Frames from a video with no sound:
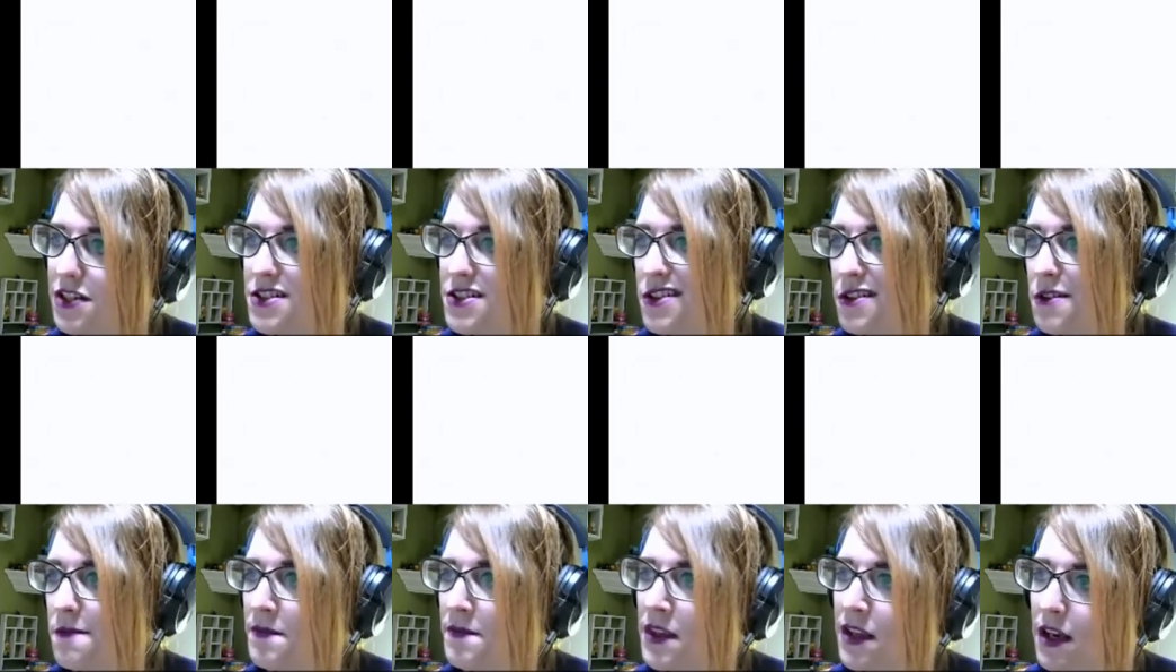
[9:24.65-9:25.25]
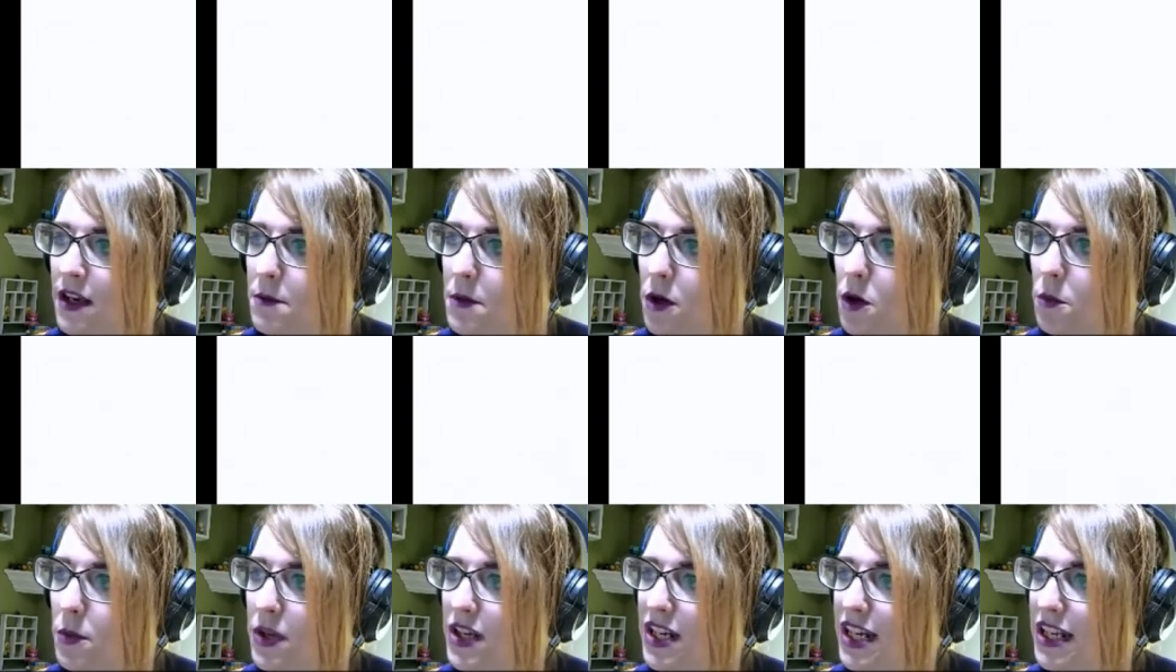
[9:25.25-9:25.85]
So I'm
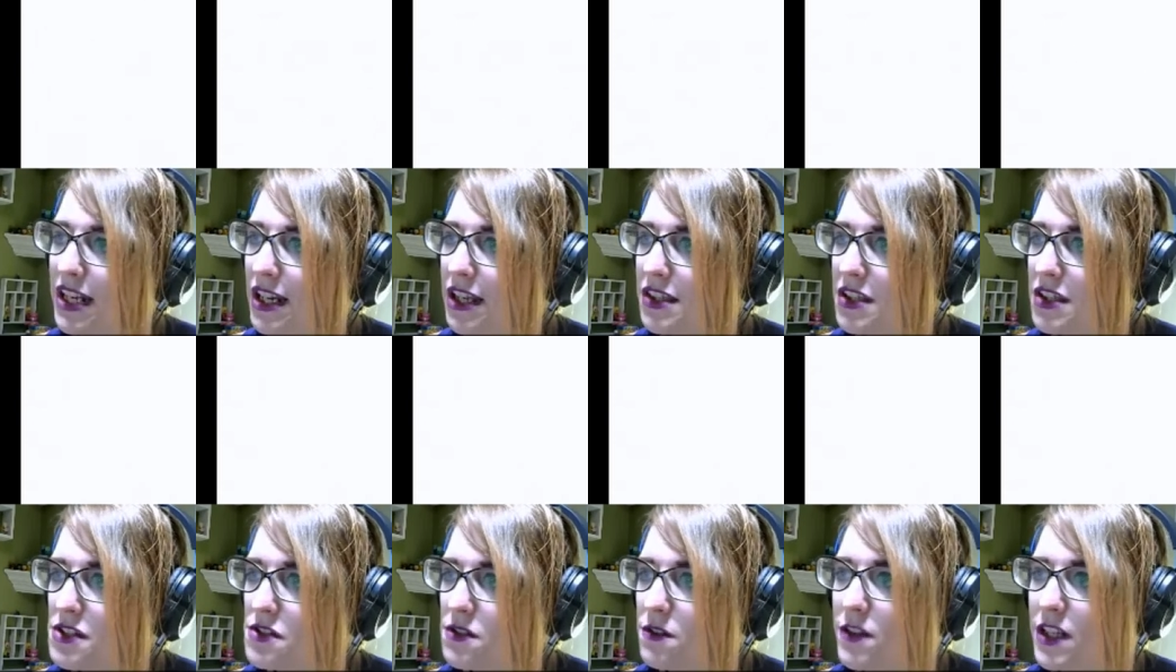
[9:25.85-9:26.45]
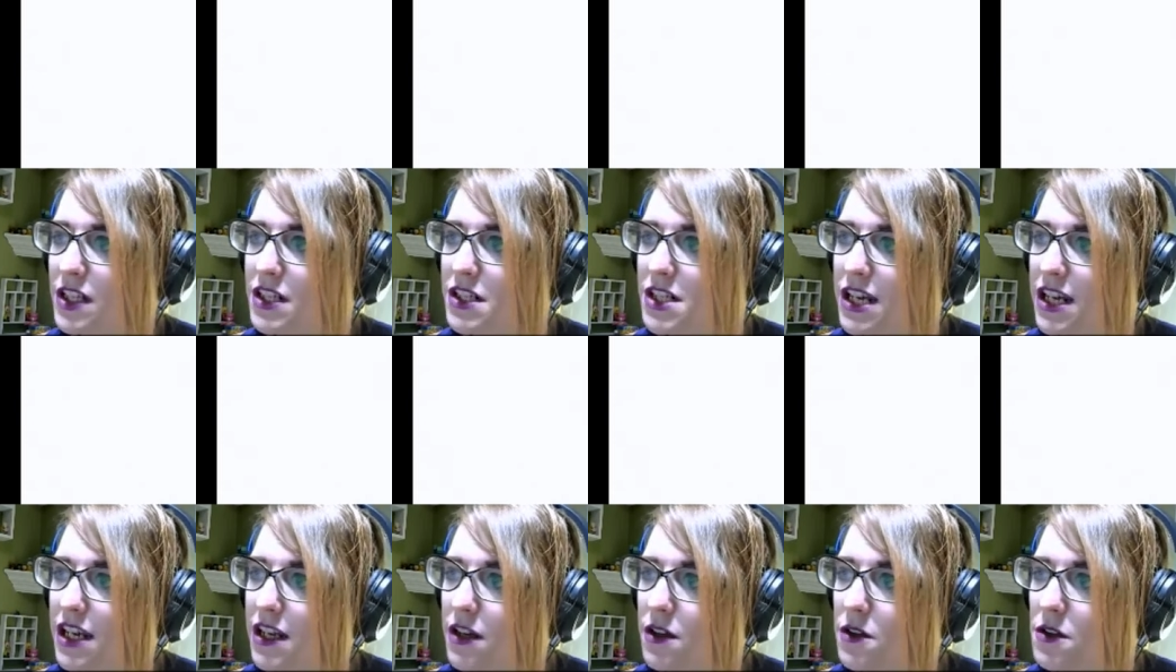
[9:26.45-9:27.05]
hoping I can get those revenge
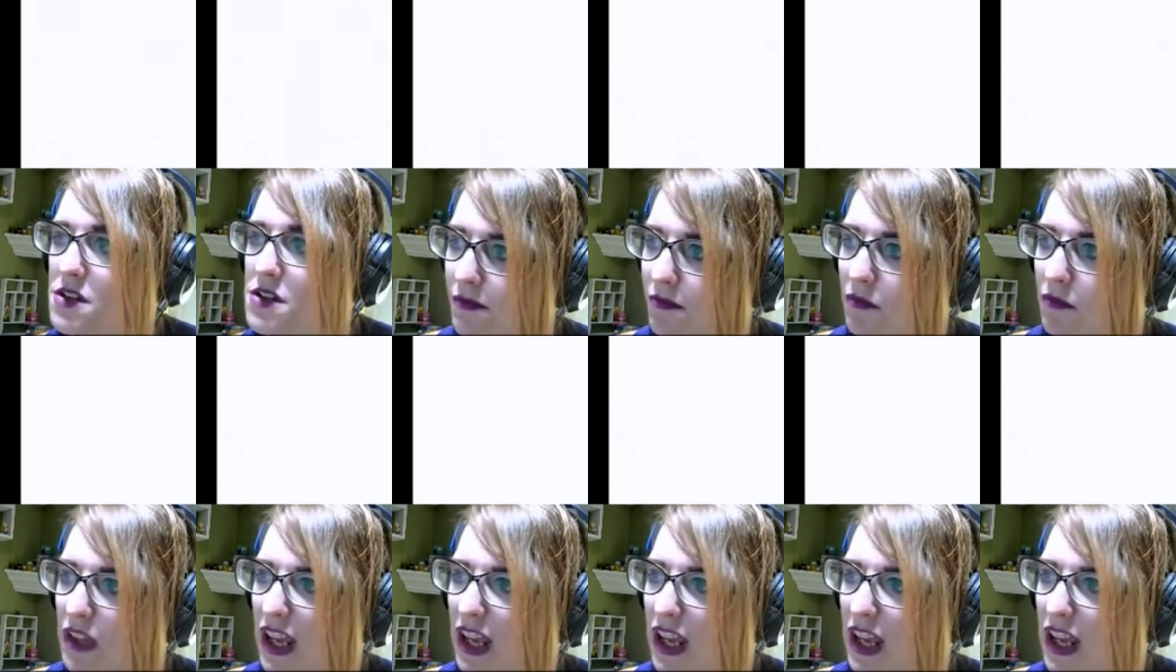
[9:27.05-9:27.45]
KOs.